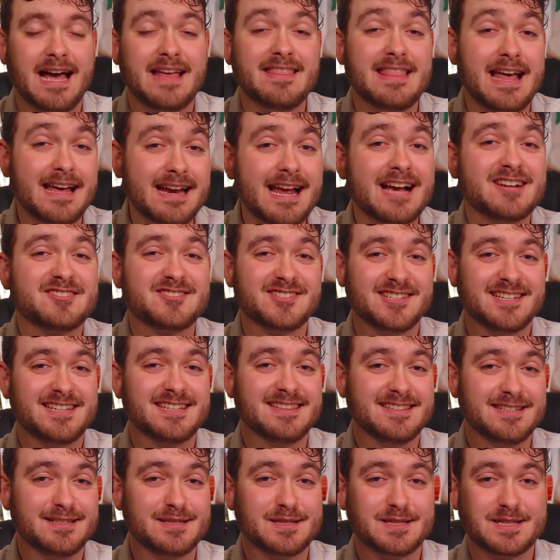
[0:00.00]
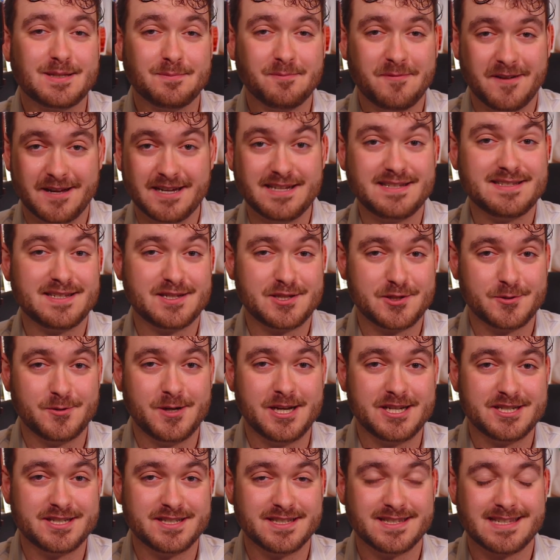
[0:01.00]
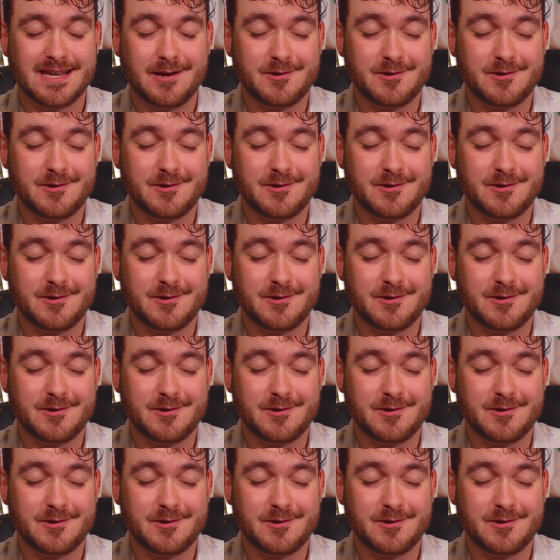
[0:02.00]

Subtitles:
And that actually can lead to some funny situations.